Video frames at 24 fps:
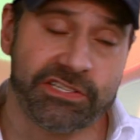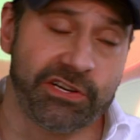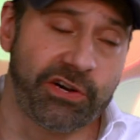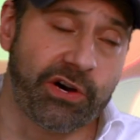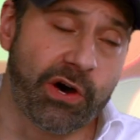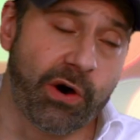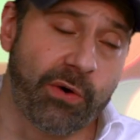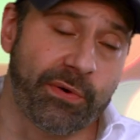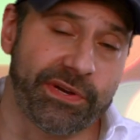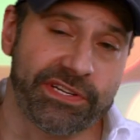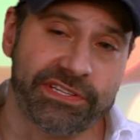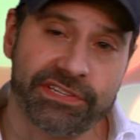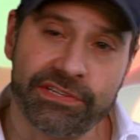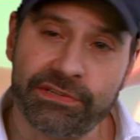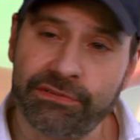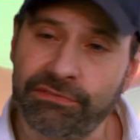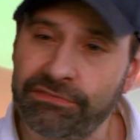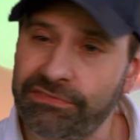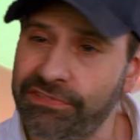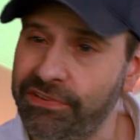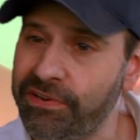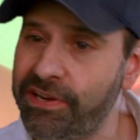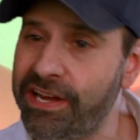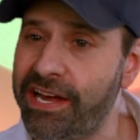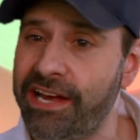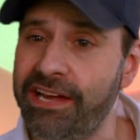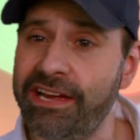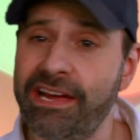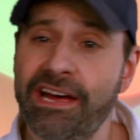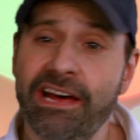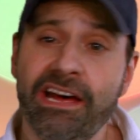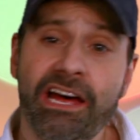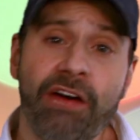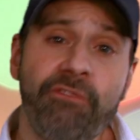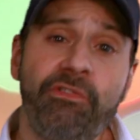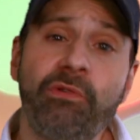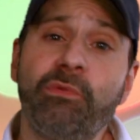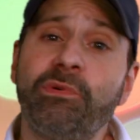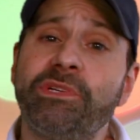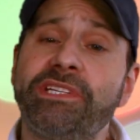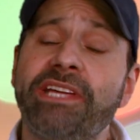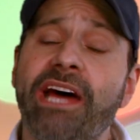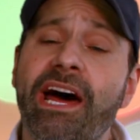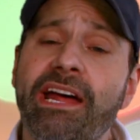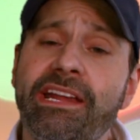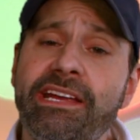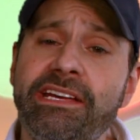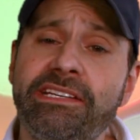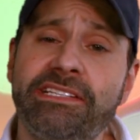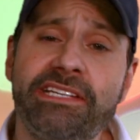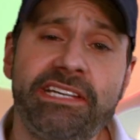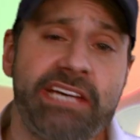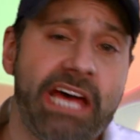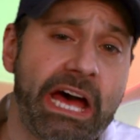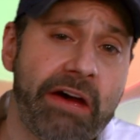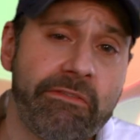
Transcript: You're going to, okay? If it was that easy,